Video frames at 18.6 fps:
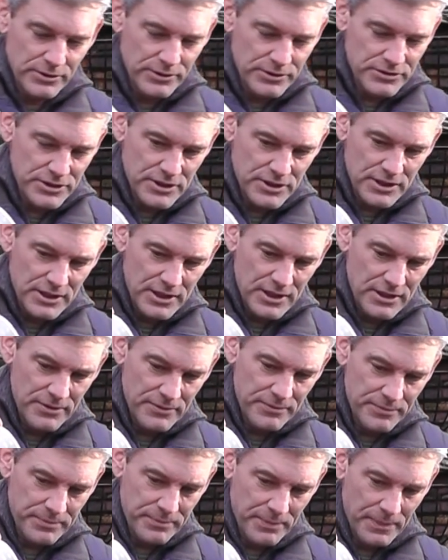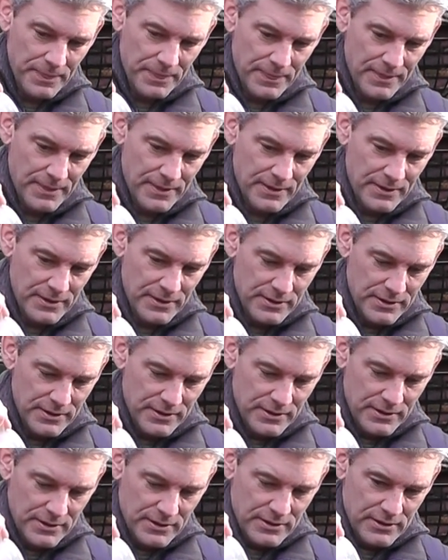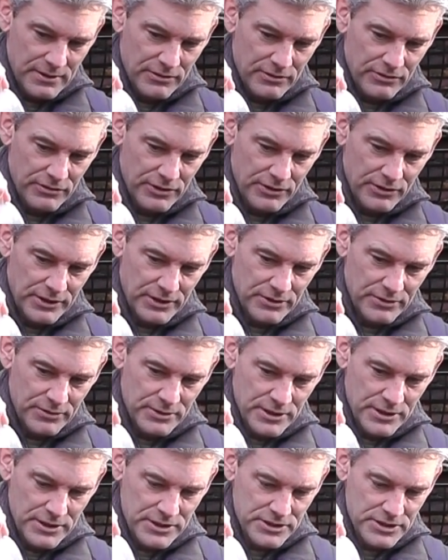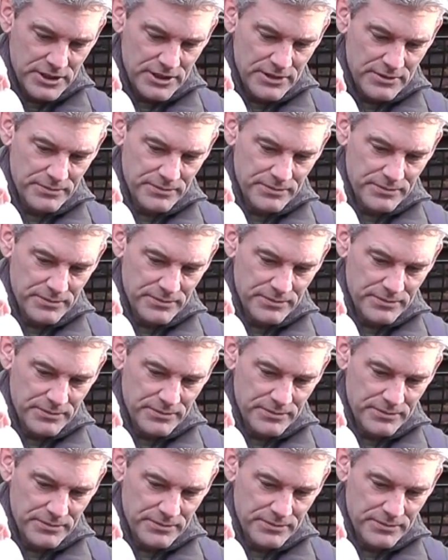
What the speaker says: this in here, fill that up nicely.